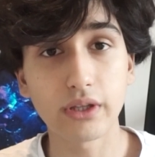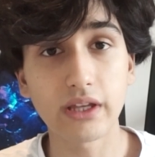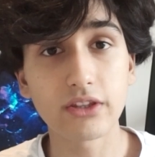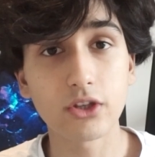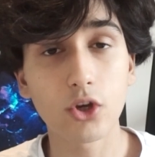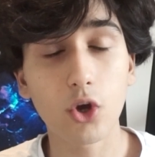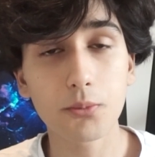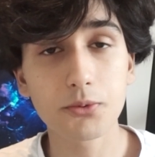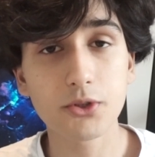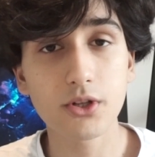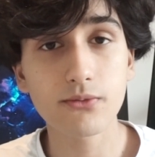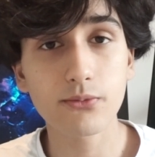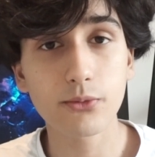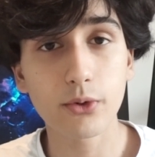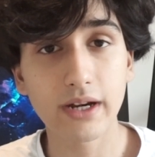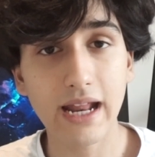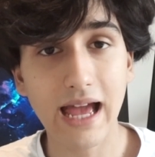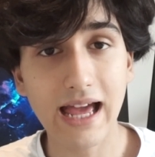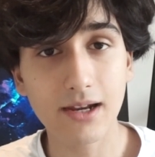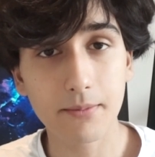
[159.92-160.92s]
get the option
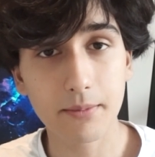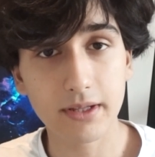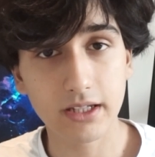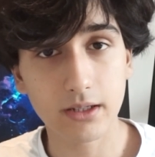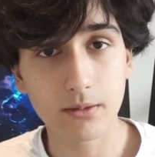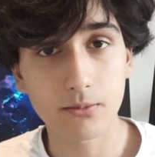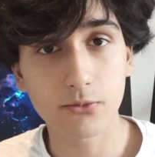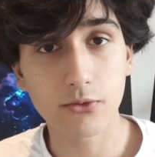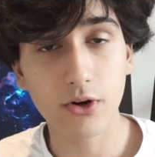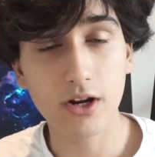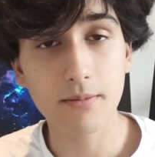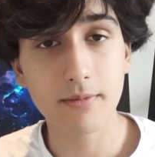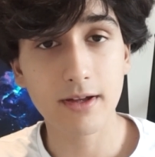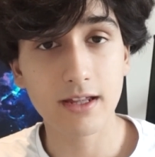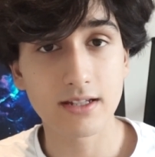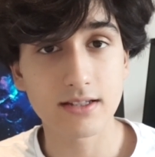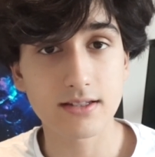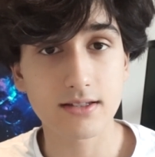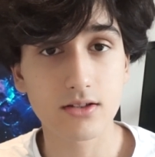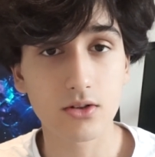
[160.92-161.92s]
for an aluminium frame,
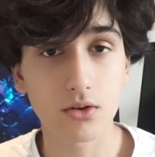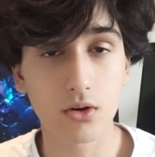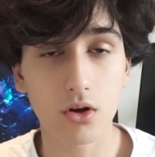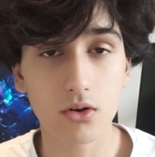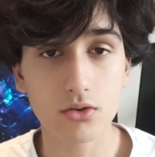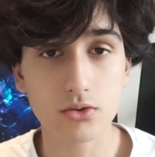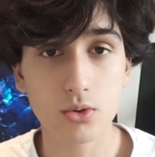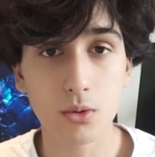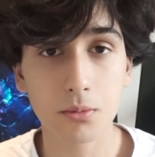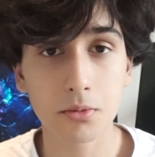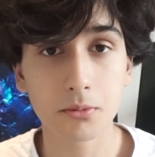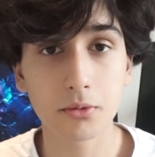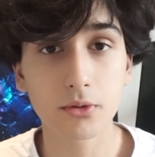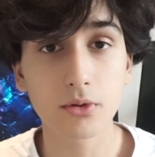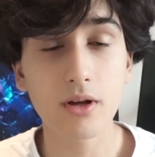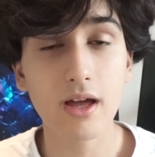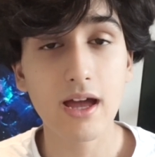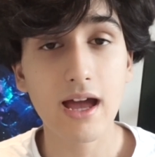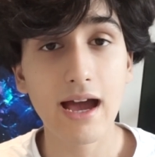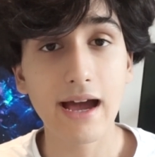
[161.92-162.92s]
and it's still hot
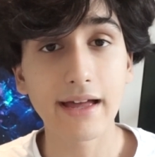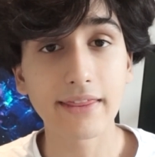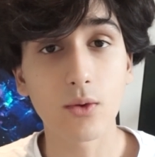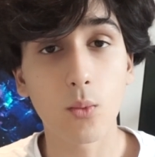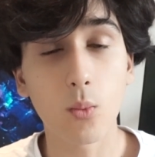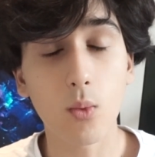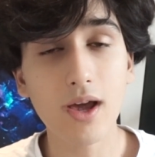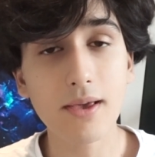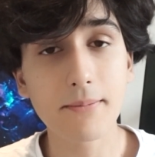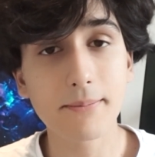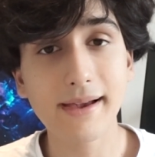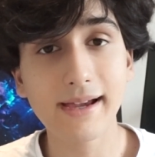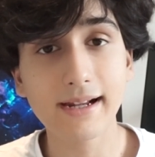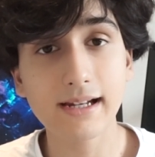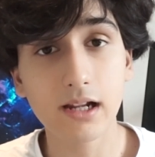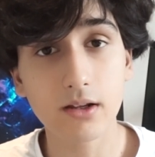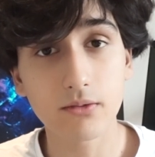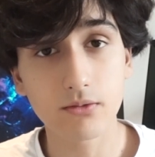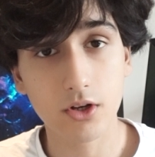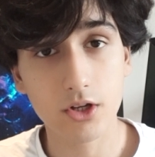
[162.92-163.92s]
swappable, and the white
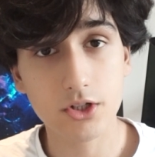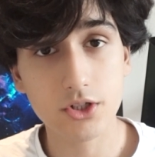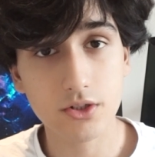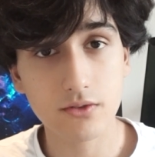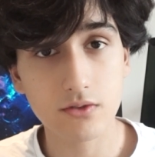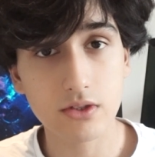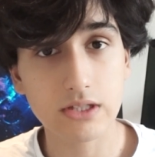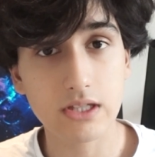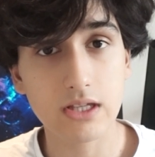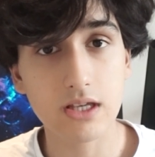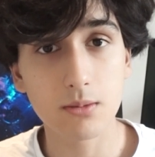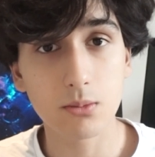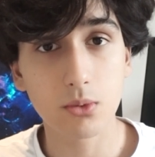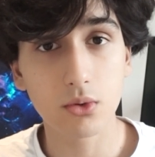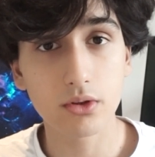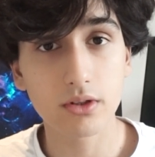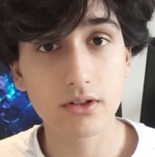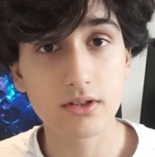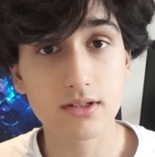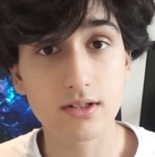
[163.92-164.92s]
backlight version of this keyboard